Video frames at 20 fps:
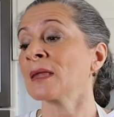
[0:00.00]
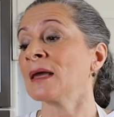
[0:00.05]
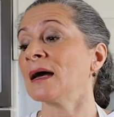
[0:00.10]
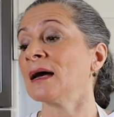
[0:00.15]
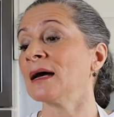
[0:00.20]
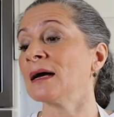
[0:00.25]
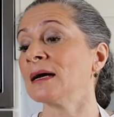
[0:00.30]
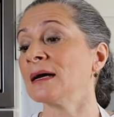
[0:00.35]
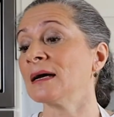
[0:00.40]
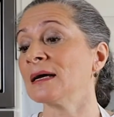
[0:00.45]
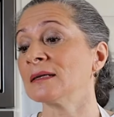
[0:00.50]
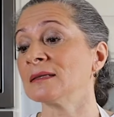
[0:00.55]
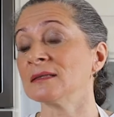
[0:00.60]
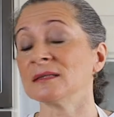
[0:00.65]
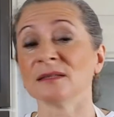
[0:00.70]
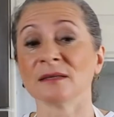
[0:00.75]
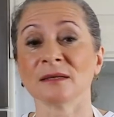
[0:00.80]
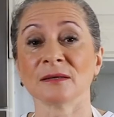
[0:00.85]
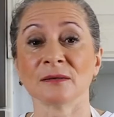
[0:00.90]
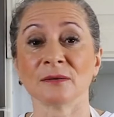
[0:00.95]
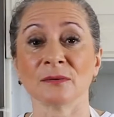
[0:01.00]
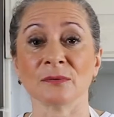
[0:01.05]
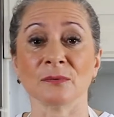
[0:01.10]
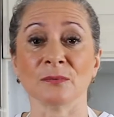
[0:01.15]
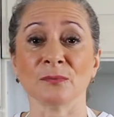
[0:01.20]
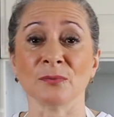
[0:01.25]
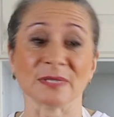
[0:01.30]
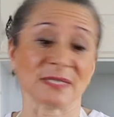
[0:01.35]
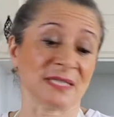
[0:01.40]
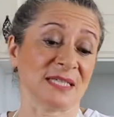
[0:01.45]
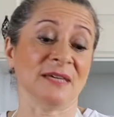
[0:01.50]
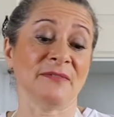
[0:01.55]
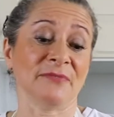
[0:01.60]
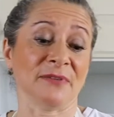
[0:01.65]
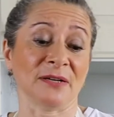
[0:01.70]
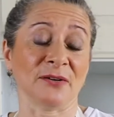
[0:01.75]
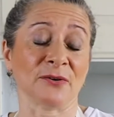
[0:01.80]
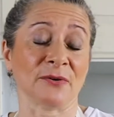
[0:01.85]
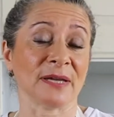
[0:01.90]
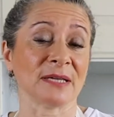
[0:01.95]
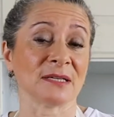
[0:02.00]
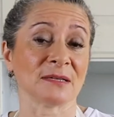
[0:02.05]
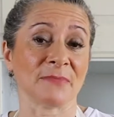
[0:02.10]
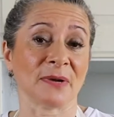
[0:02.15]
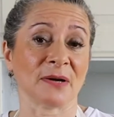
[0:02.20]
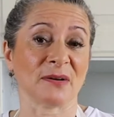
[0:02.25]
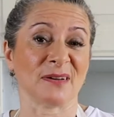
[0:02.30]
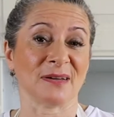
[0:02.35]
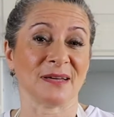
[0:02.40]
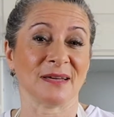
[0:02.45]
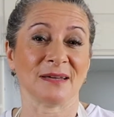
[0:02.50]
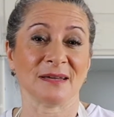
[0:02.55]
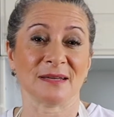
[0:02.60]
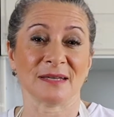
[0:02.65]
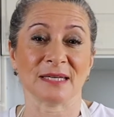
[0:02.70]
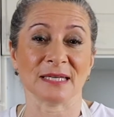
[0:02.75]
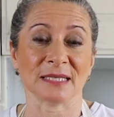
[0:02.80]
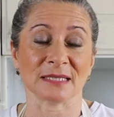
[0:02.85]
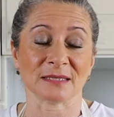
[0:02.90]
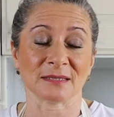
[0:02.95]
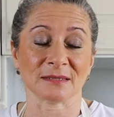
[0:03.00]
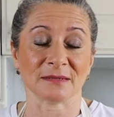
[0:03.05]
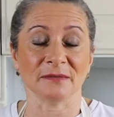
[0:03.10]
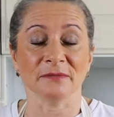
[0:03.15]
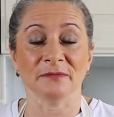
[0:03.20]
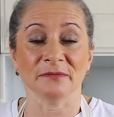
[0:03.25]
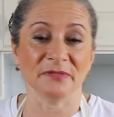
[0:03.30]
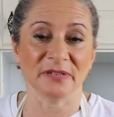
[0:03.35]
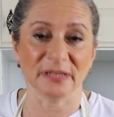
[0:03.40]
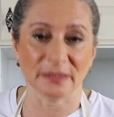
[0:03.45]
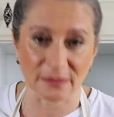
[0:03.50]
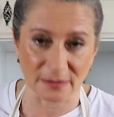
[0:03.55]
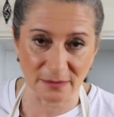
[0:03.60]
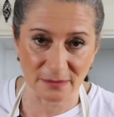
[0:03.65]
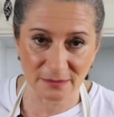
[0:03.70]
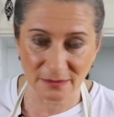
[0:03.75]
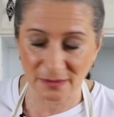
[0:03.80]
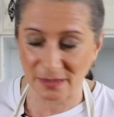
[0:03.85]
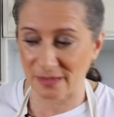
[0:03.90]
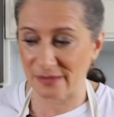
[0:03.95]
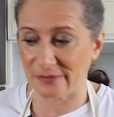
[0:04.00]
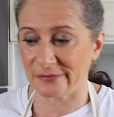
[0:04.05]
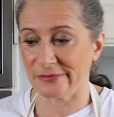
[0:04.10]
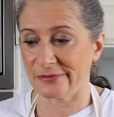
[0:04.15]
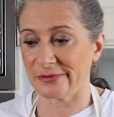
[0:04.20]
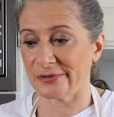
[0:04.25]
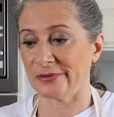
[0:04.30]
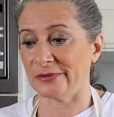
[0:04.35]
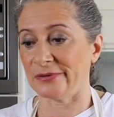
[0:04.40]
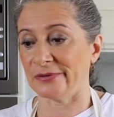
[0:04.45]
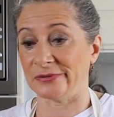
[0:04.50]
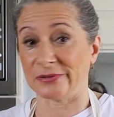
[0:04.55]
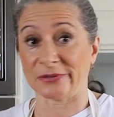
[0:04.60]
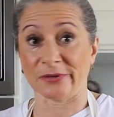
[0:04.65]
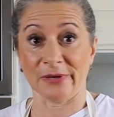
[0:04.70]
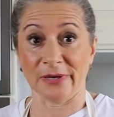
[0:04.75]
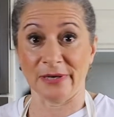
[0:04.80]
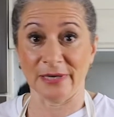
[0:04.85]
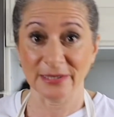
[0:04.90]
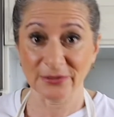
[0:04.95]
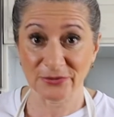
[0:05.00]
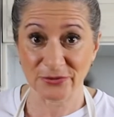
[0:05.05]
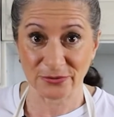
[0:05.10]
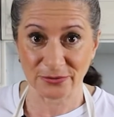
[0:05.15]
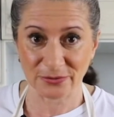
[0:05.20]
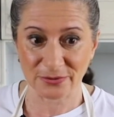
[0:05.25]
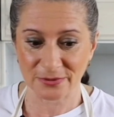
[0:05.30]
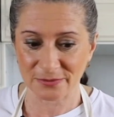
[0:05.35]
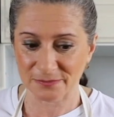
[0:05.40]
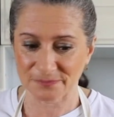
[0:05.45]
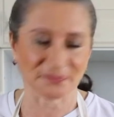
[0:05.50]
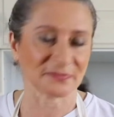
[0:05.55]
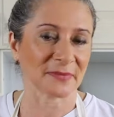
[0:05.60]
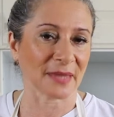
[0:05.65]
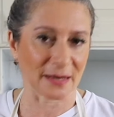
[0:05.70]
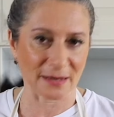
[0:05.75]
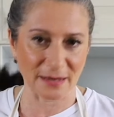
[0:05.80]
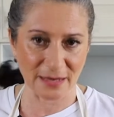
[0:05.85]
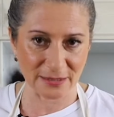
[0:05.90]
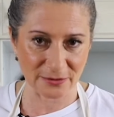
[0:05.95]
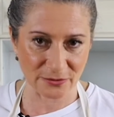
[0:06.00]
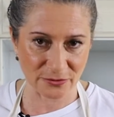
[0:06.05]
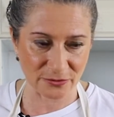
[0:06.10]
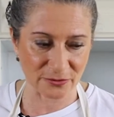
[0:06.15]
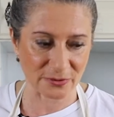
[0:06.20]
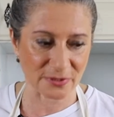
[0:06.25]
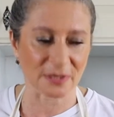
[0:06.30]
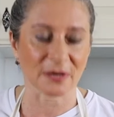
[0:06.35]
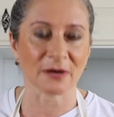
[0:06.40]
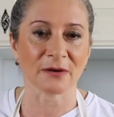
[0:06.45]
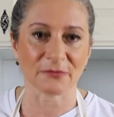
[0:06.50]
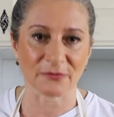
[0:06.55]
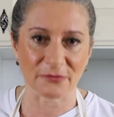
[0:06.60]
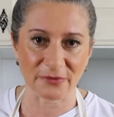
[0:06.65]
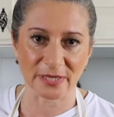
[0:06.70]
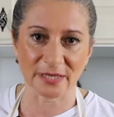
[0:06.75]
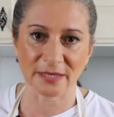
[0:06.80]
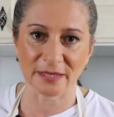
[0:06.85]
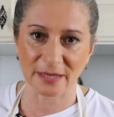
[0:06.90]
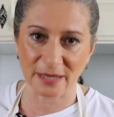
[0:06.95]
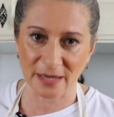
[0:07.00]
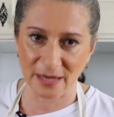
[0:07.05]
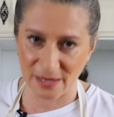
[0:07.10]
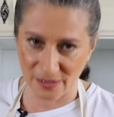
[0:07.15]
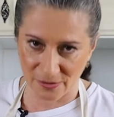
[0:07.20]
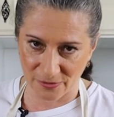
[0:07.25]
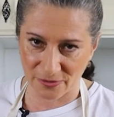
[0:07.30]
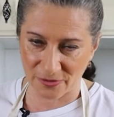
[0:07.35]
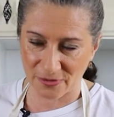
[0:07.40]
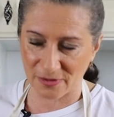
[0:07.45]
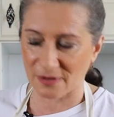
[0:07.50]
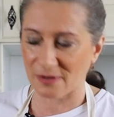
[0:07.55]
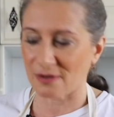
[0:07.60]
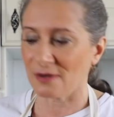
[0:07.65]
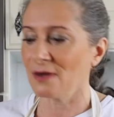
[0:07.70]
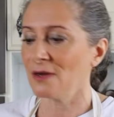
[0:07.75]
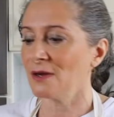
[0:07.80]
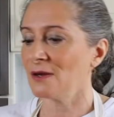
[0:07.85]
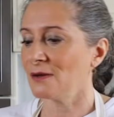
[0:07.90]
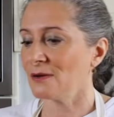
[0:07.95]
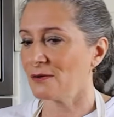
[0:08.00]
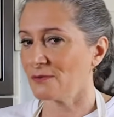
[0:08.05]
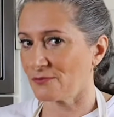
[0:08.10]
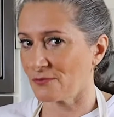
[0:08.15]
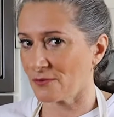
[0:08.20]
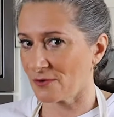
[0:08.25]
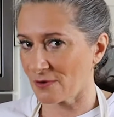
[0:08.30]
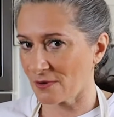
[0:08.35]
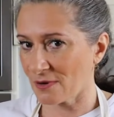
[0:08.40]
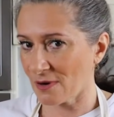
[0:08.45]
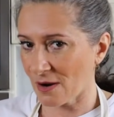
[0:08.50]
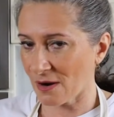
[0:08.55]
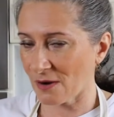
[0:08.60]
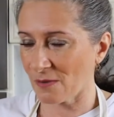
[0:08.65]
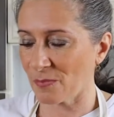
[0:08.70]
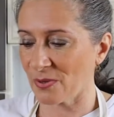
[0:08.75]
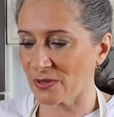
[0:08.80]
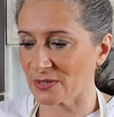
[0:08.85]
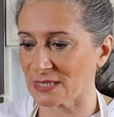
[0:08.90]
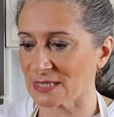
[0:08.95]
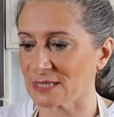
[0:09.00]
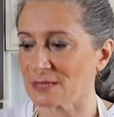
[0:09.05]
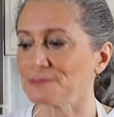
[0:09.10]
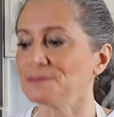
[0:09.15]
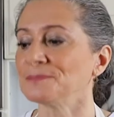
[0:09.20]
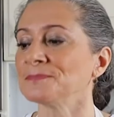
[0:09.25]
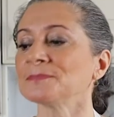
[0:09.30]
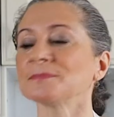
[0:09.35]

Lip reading: And what's even great about it, it's vegan and it's got lentils, and lentils are really healthy for our bodies.